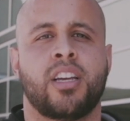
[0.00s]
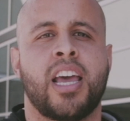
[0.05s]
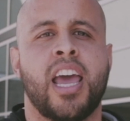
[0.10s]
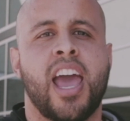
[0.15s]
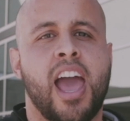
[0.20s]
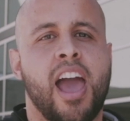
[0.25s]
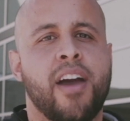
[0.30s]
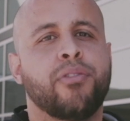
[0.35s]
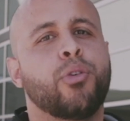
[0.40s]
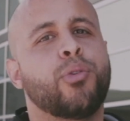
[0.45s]

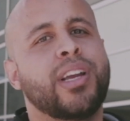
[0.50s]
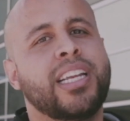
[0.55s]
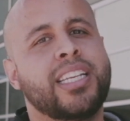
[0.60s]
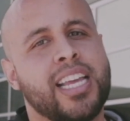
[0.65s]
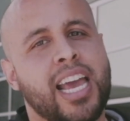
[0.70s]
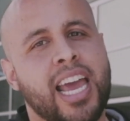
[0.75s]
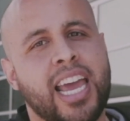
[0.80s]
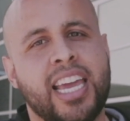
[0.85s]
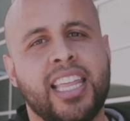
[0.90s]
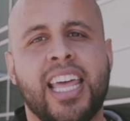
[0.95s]
Every
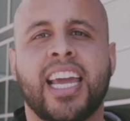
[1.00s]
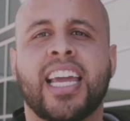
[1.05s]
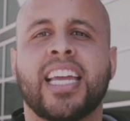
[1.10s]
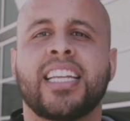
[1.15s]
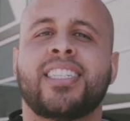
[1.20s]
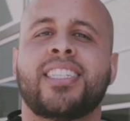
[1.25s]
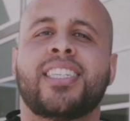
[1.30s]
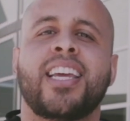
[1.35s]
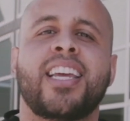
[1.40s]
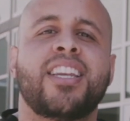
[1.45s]
day they
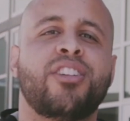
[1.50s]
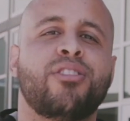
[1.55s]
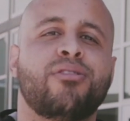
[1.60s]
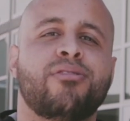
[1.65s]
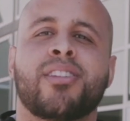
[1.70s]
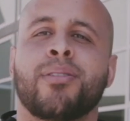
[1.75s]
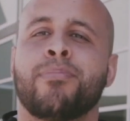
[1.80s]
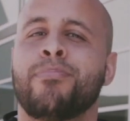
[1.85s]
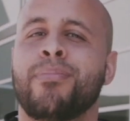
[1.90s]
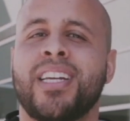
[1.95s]
continued
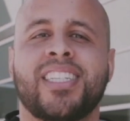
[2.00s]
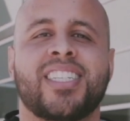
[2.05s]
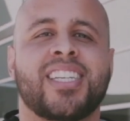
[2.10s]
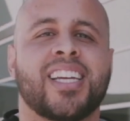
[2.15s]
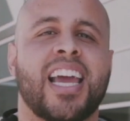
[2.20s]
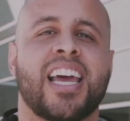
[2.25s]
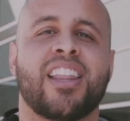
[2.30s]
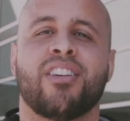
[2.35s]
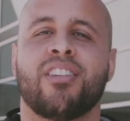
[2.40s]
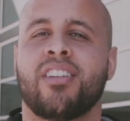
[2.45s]
to meet
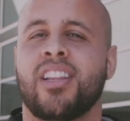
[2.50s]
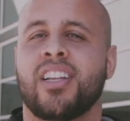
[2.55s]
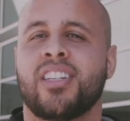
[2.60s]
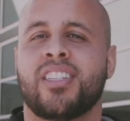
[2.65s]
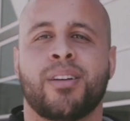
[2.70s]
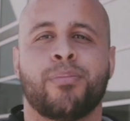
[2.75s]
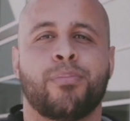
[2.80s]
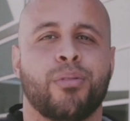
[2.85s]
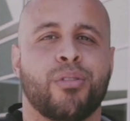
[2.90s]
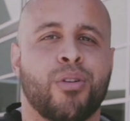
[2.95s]
together in the
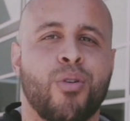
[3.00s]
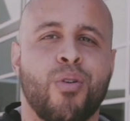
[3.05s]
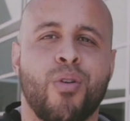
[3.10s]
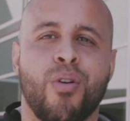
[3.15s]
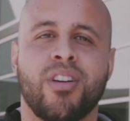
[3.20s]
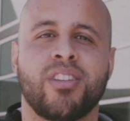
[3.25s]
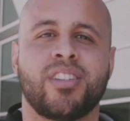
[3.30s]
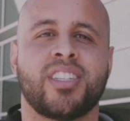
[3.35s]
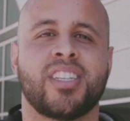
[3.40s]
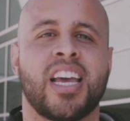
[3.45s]
temple
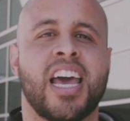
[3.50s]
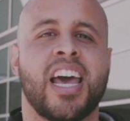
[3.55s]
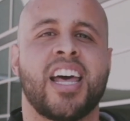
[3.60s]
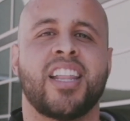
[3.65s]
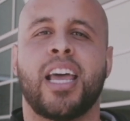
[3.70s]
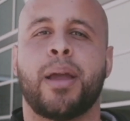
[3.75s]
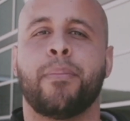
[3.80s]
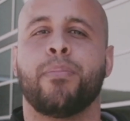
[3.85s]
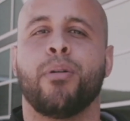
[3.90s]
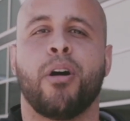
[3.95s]
courts.
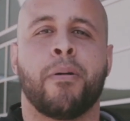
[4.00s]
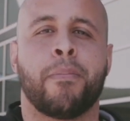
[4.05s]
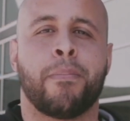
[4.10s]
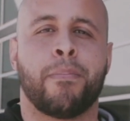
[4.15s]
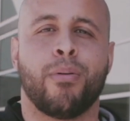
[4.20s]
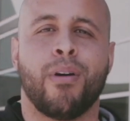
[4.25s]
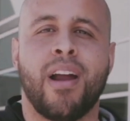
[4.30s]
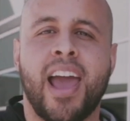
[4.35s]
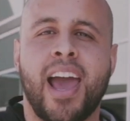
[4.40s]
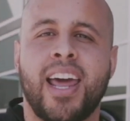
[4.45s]
They broke
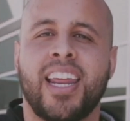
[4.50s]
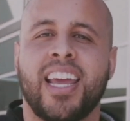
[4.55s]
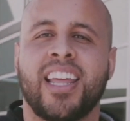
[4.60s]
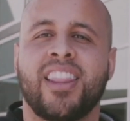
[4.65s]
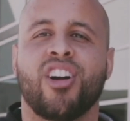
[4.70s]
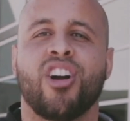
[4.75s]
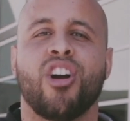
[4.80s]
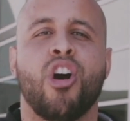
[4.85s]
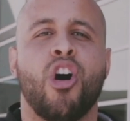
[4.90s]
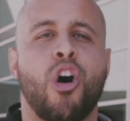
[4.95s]
bread in
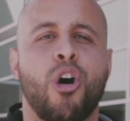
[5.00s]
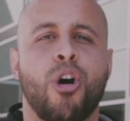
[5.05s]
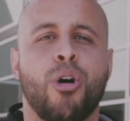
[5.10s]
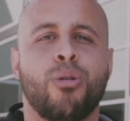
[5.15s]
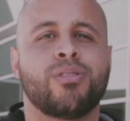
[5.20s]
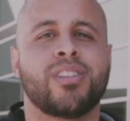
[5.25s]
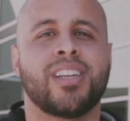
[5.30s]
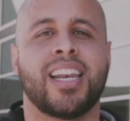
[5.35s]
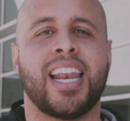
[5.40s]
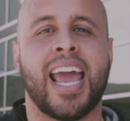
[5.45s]
their
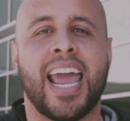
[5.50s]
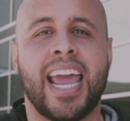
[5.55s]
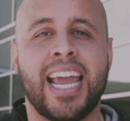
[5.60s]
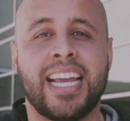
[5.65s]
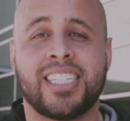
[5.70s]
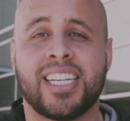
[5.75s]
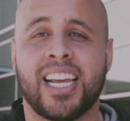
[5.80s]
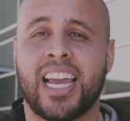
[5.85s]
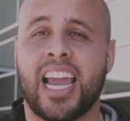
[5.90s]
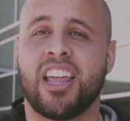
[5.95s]
homes and ate
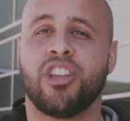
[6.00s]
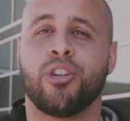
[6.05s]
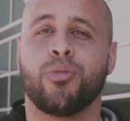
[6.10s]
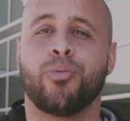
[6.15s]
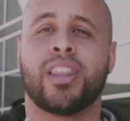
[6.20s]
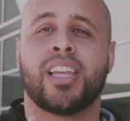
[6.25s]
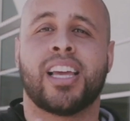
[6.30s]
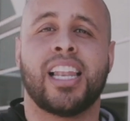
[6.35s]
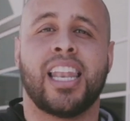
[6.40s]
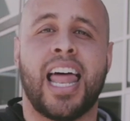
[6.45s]
together
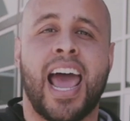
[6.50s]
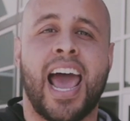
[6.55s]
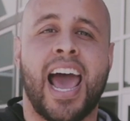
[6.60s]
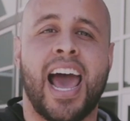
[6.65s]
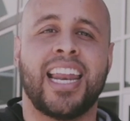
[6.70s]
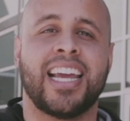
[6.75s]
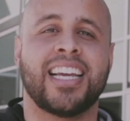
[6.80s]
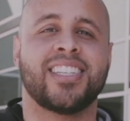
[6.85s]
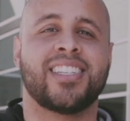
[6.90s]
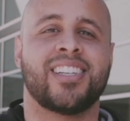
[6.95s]
with
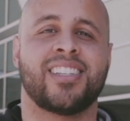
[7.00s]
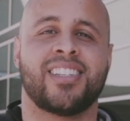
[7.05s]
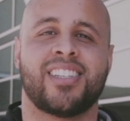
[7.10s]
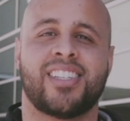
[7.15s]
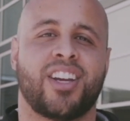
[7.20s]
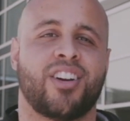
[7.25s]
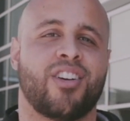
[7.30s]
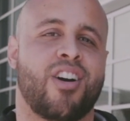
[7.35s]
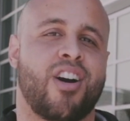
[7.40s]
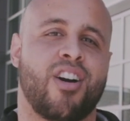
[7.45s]
glad and
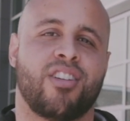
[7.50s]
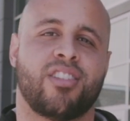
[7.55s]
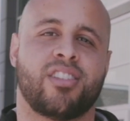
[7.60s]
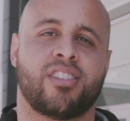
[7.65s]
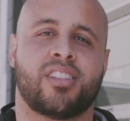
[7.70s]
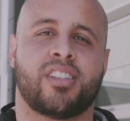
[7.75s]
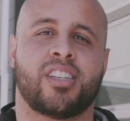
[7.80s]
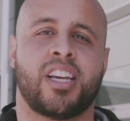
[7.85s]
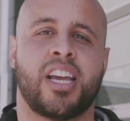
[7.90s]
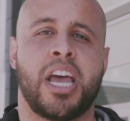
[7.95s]
sincere
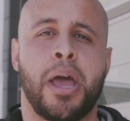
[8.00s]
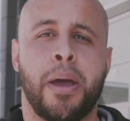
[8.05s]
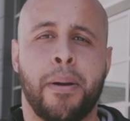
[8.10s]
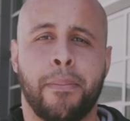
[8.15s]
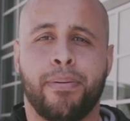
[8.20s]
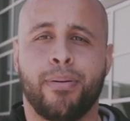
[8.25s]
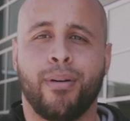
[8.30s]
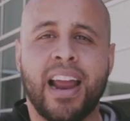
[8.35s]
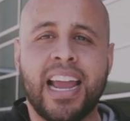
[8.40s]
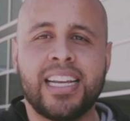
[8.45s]
hearts,
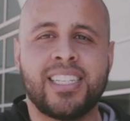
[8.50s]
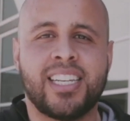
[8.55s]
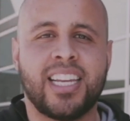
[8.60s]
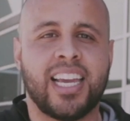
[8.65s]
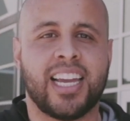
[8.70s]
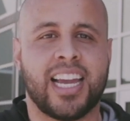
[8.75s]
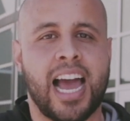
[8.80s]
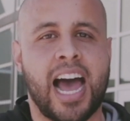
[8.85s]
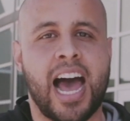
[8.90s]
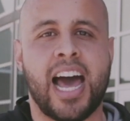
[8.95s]

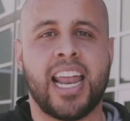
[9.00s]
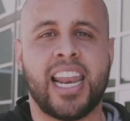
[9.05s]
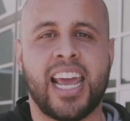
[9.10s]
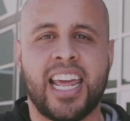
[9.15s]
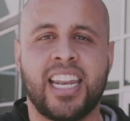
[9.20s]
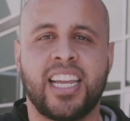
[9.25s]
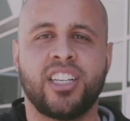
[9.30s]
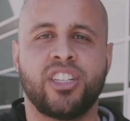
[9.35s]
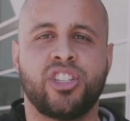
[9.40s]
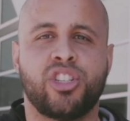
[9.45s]
praising God
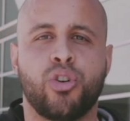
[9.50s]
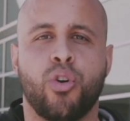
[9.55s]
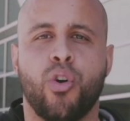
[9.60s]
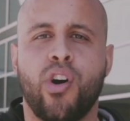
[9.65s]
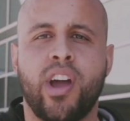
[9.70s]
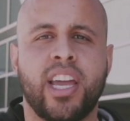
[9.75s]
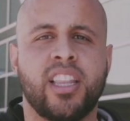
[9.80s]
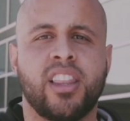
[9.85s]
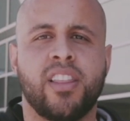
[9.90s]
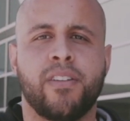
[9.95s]
and
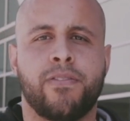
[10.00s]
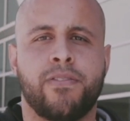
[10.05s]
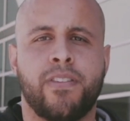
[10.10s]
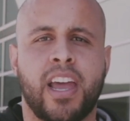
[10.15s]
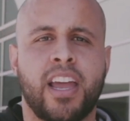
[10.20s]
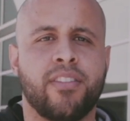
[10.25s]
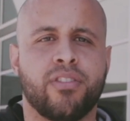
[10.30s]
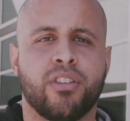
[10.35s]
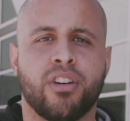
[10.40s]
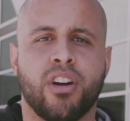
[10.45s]
enjoying the
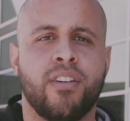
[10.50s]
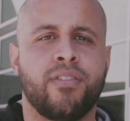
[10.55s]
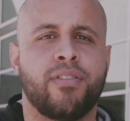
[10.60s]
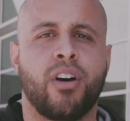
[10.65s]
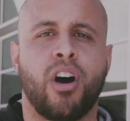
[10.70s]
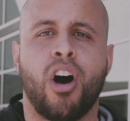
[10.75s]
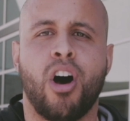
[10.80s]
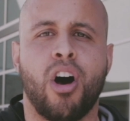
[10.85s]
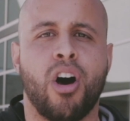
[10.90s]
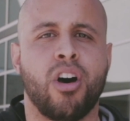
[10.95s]
favor of
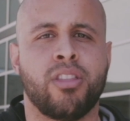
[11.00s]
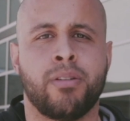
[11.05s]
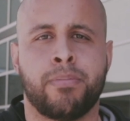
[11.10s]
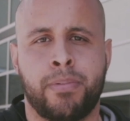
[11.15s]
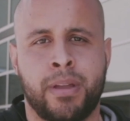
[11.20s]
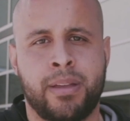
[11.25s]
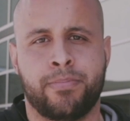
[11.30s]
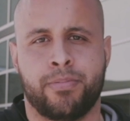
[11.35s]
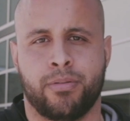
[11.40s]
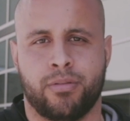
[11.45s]
all the
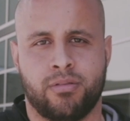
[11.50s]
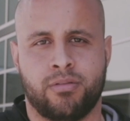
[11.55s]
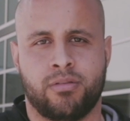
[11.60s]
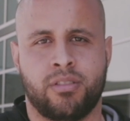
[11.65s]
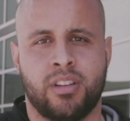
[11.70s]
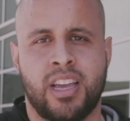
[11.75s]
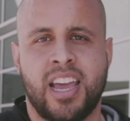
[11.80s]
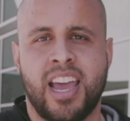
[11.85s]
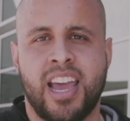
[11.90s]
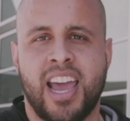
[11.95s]
people.
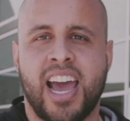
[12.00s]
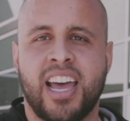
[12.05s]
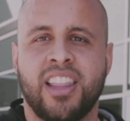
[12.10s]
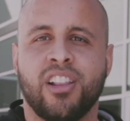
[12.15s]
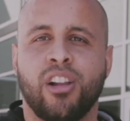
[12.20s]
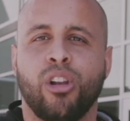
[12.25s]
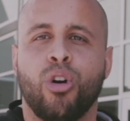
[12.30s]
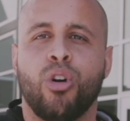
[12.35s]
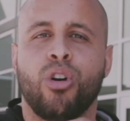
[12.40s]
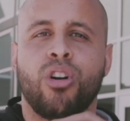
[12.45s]
And the
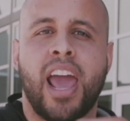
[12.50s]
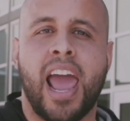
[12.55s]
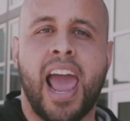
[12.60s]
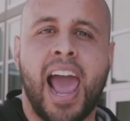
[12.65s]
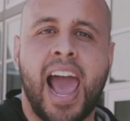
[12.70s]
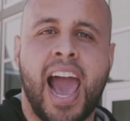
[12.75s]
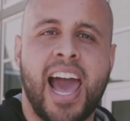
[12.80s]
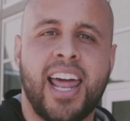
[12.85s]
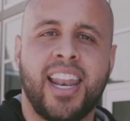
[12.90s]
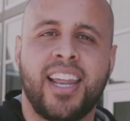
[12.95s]
Lord
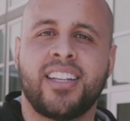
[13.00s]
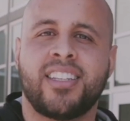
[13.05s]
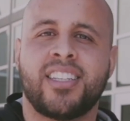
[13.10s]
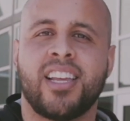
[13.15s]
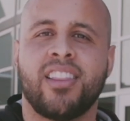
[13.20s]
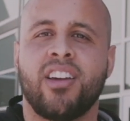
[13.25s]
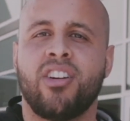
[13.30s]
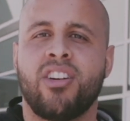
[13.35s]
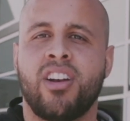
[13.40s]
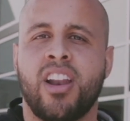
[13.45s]
added to
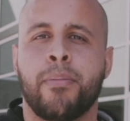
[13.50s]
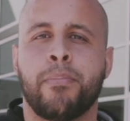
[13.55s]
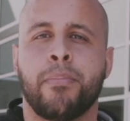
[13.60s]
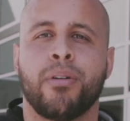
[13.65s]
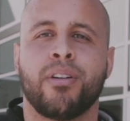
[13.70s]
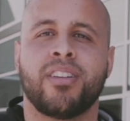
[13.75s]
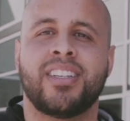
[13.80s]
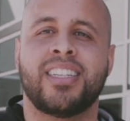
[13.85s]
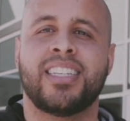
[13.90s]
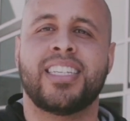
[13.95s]
their number
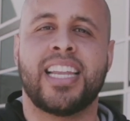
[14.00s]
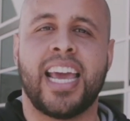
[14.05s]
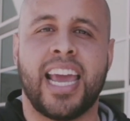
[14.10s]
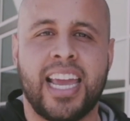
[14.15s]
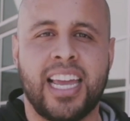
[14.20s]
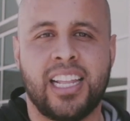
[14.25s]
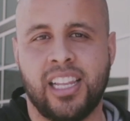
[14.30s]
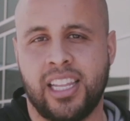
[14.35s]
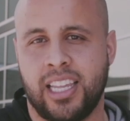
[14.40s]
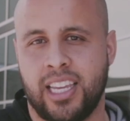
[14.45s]

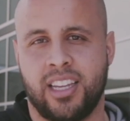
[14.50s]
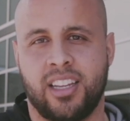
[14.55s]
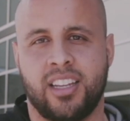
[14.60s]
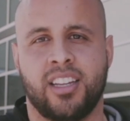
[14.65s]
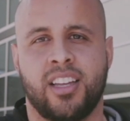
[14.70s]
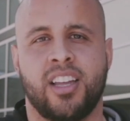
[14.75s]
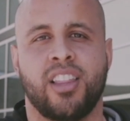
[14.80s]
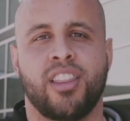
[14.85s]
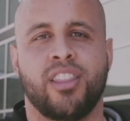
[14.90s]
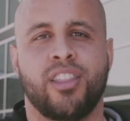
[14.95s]
daily
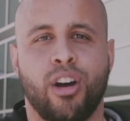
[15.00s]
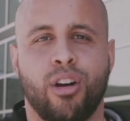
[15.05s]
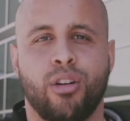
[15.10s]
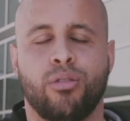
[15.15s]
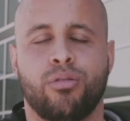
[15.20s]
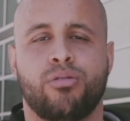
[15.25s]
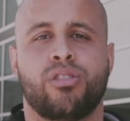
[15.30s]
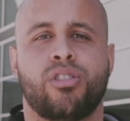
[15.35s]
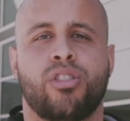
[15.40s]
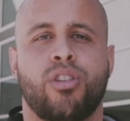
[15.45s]

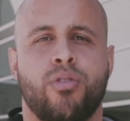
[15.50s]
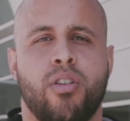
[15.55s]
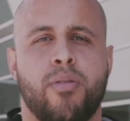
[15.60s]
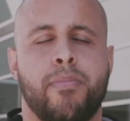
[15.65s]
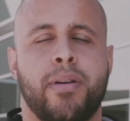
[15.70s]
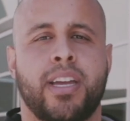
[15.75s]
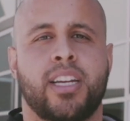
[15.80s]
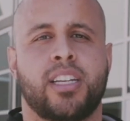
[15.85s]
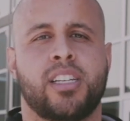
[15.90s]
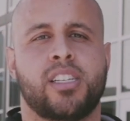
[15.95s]
those who were
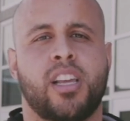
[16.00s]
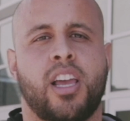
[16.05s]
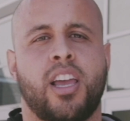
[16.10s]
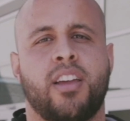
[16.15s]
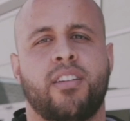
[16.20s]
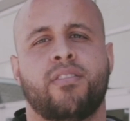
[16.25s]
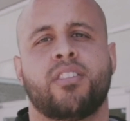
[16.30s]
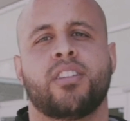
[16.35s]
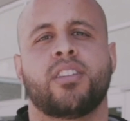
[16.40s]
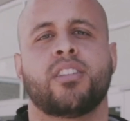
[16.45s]
being
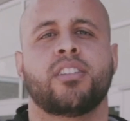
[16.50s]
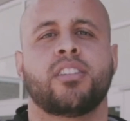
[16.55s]
saved.